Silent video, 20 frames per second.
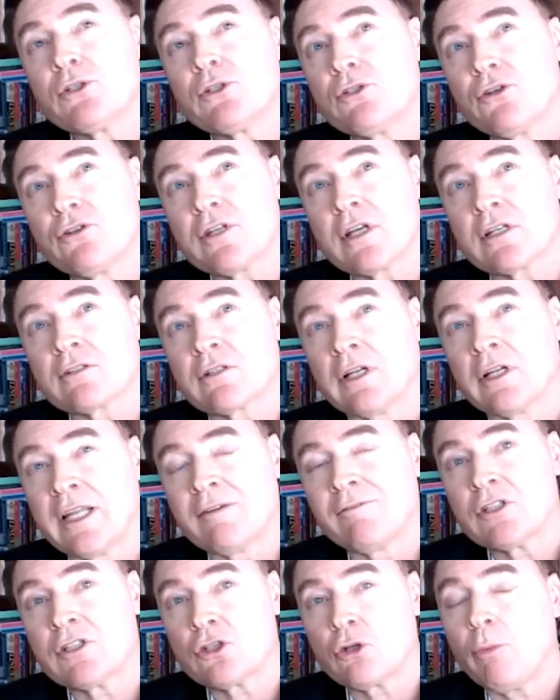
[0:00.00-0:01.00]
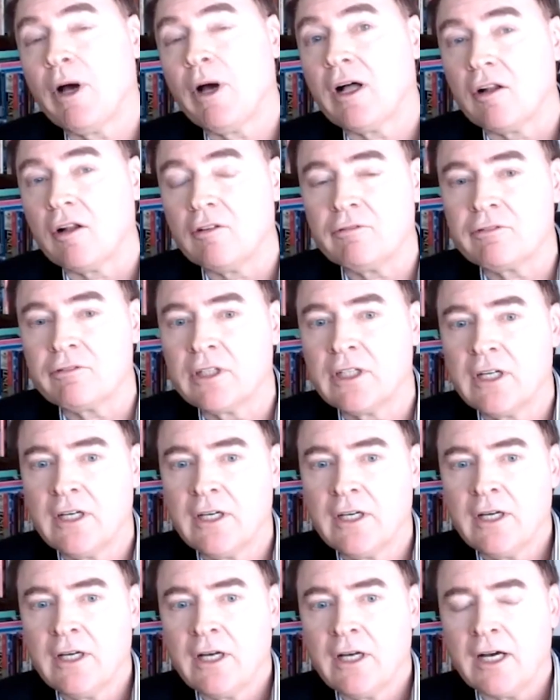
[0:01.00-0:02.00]
2011, 12.
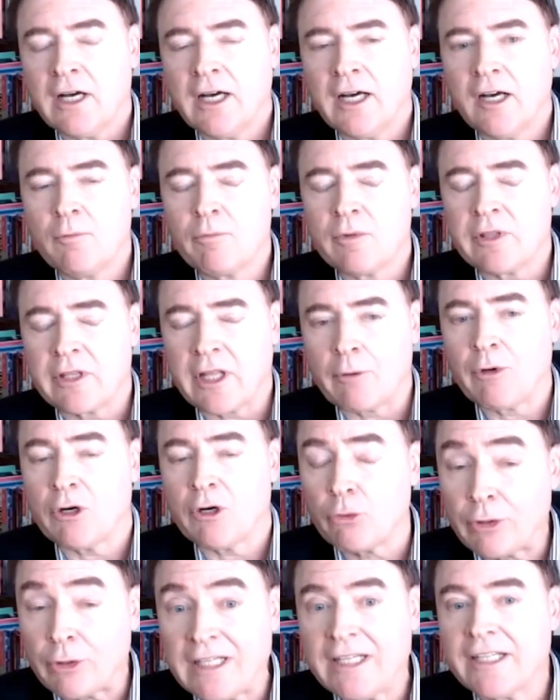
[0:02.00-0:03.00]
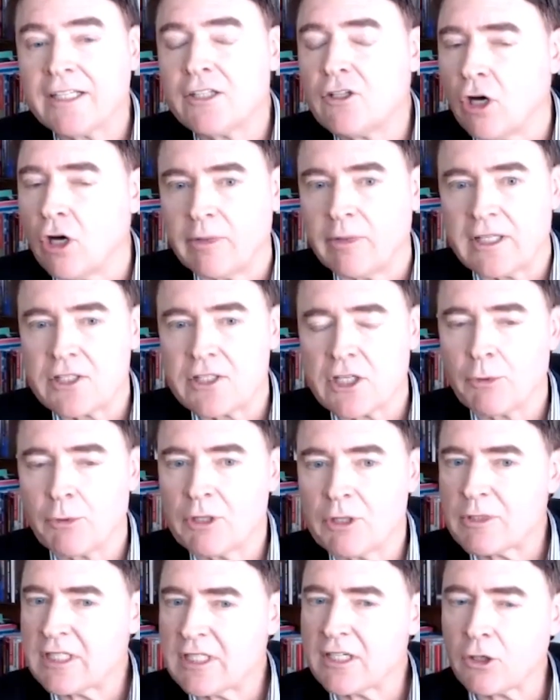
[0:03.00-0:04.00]
They were really dominant. So it
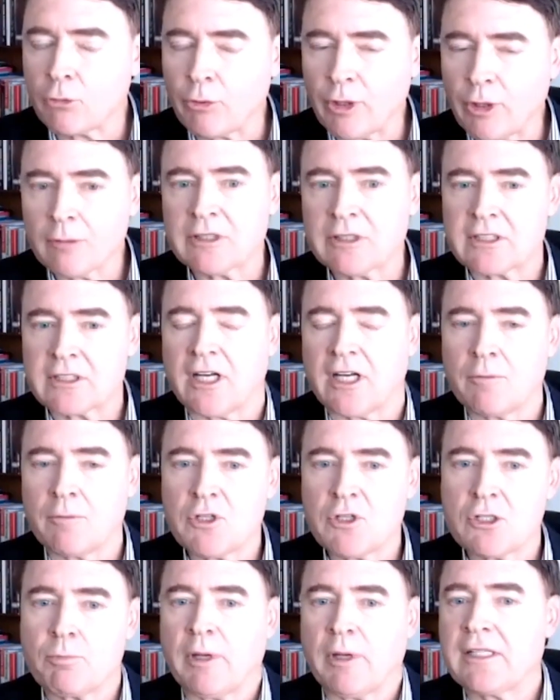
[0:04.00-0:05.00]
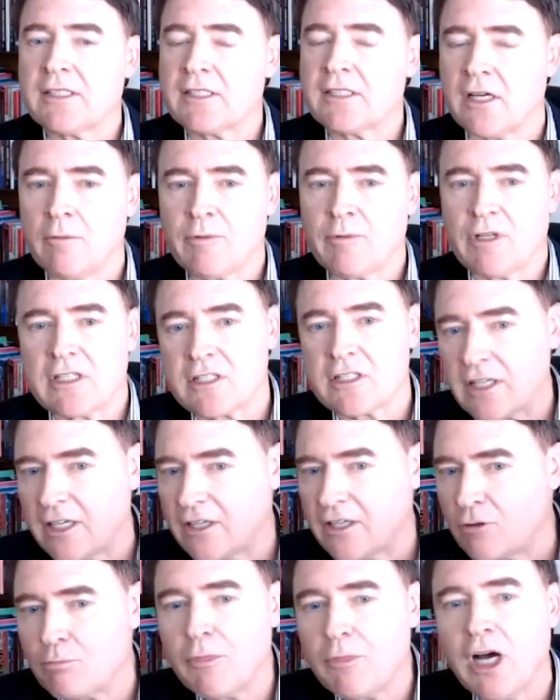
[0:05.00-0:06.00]
was incredible time to spend time in San
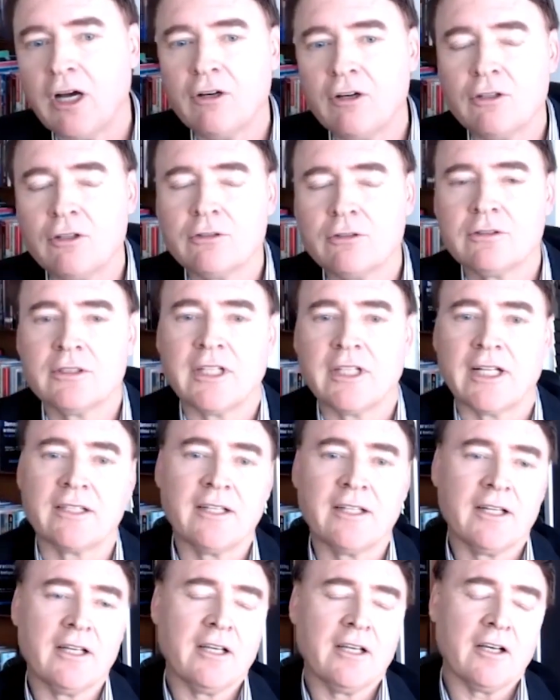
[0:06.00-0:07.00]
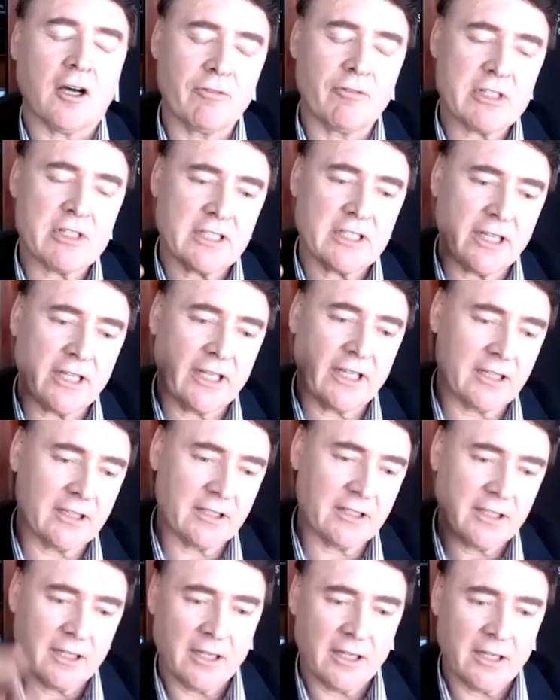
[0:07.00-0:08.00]
Ramon and obviously
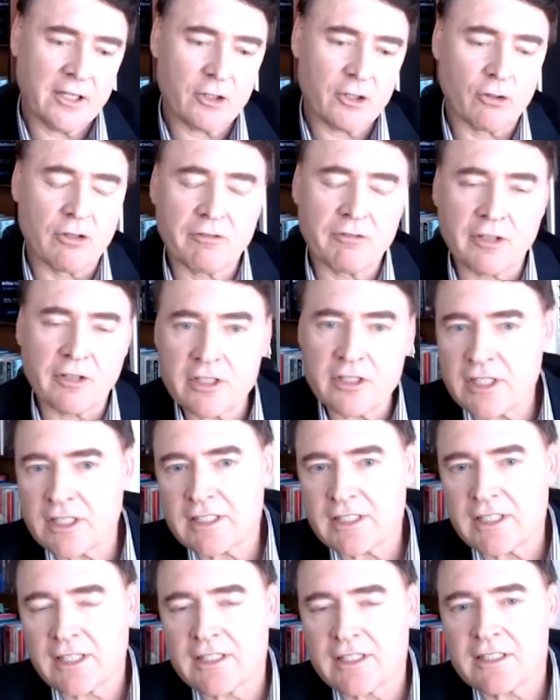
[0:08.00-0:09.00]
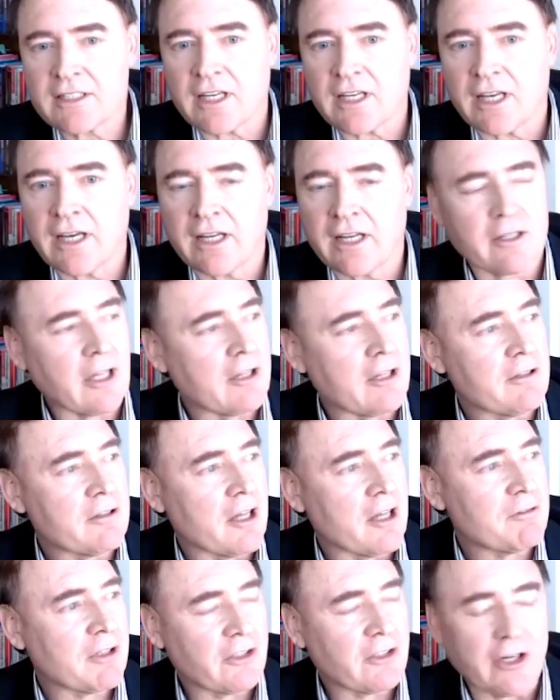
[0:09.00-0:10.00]
in universities.
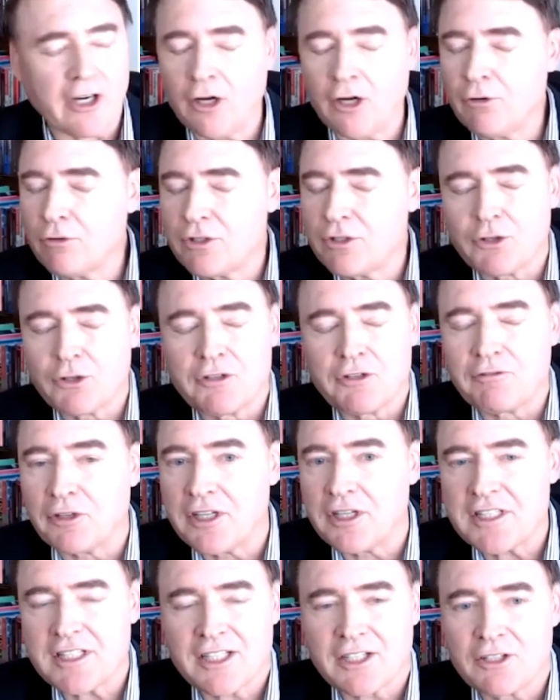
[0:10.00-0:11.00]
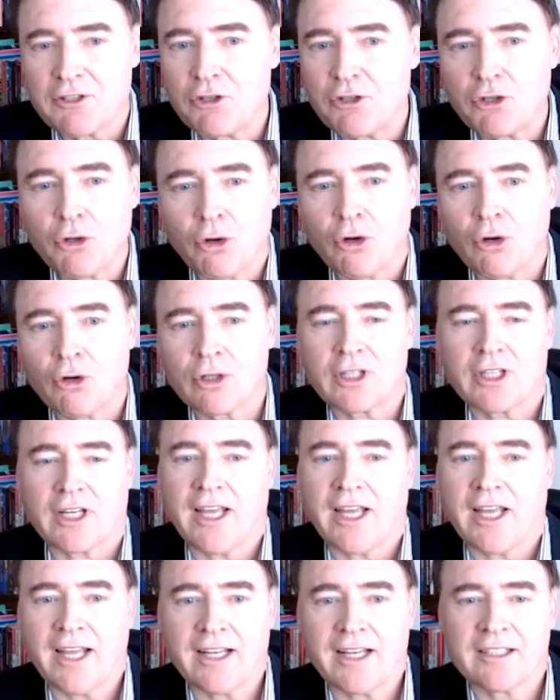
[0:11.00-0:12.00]
They've got their own university in New York,
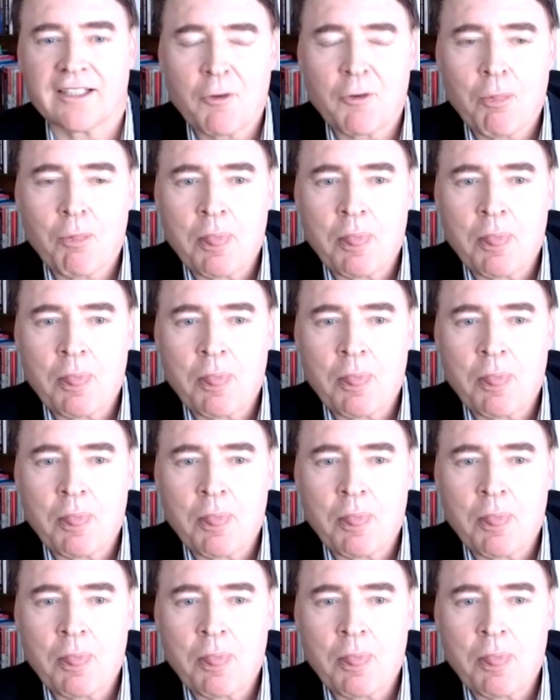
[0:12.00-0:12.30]
and